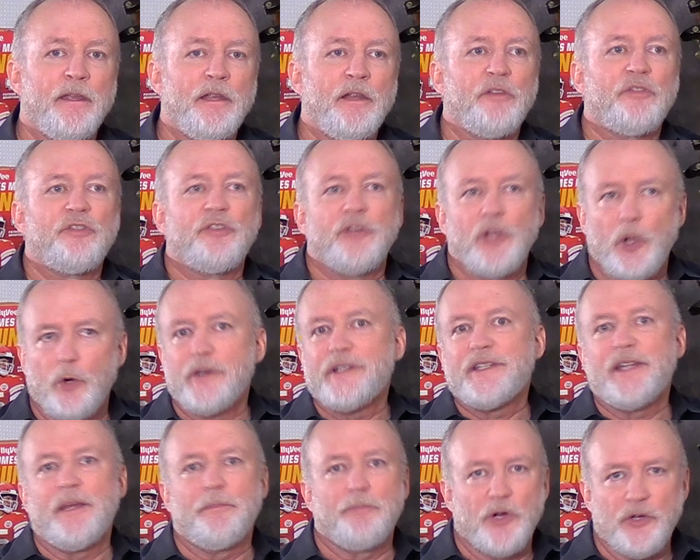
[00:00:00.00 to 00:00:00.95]
Slower
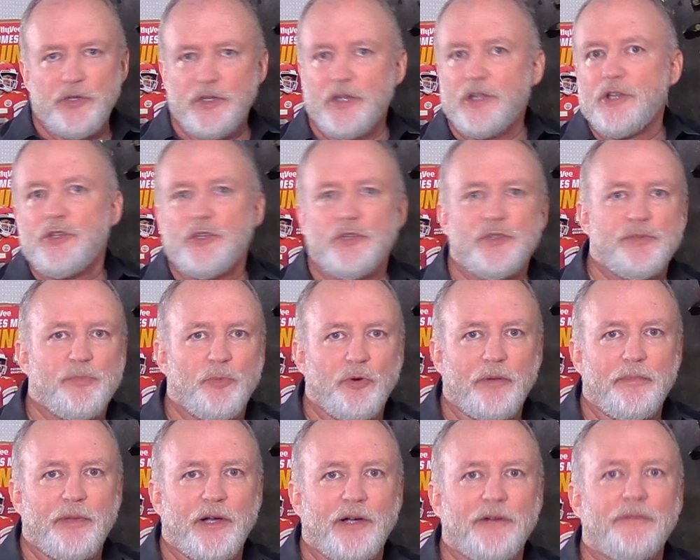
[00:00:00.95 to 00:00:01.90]
tempo, you can use
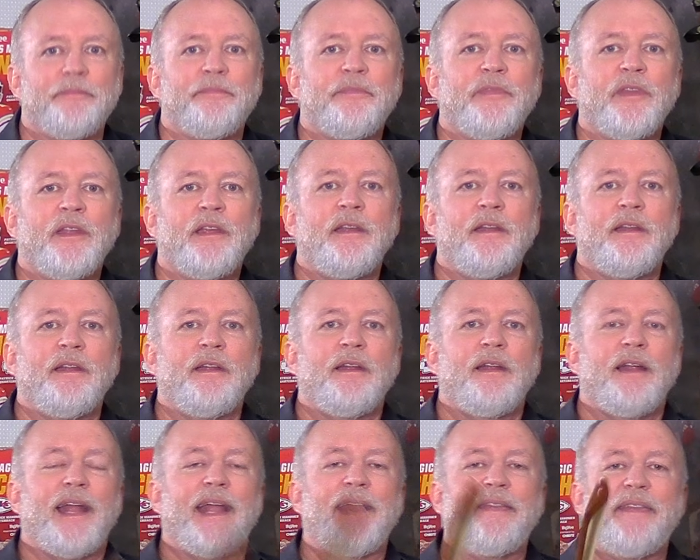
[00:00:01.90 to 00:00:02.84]
more bow.
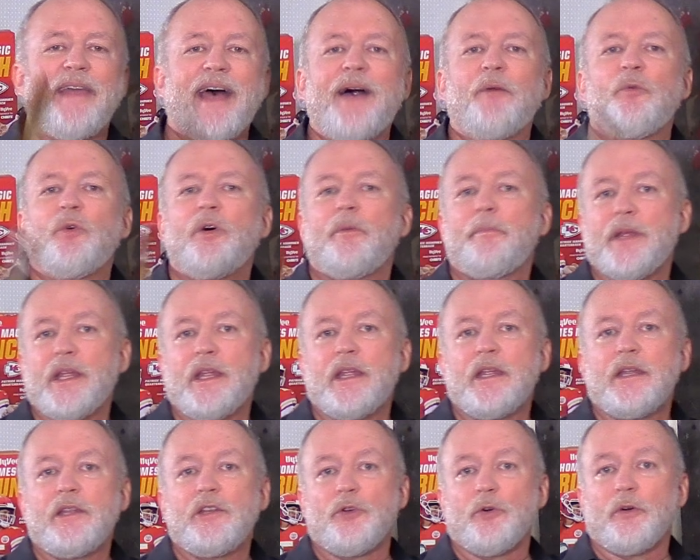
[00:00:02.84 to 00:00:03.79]
And that will
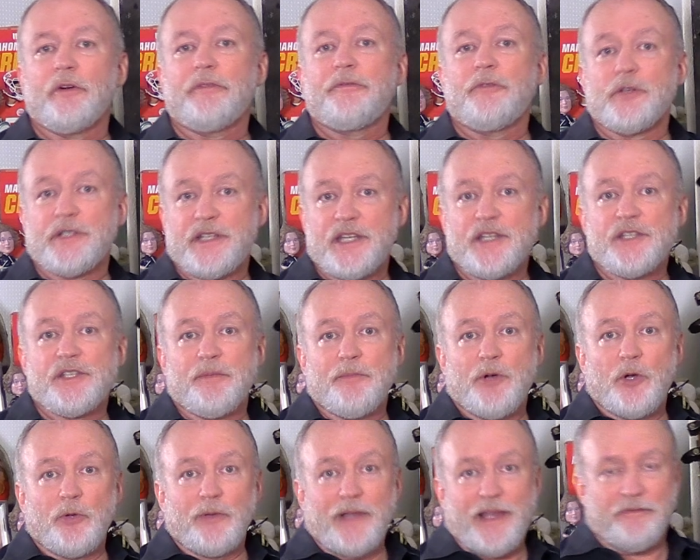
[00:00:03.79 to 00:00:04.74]
be your
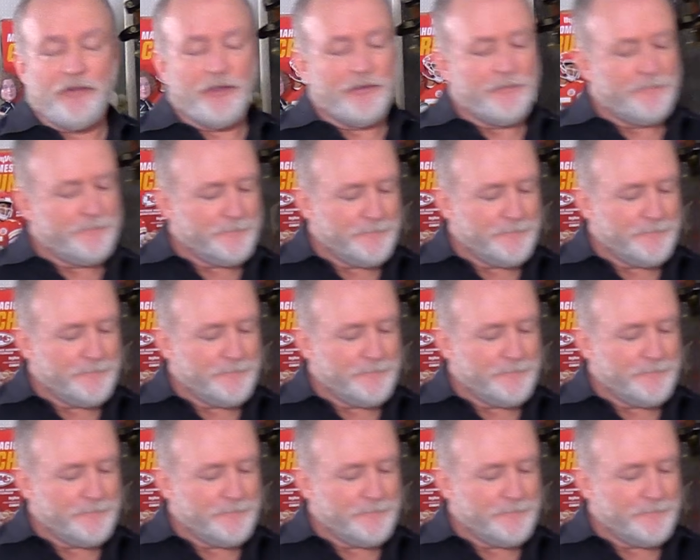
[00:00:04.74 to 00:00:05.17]
fortissimo level.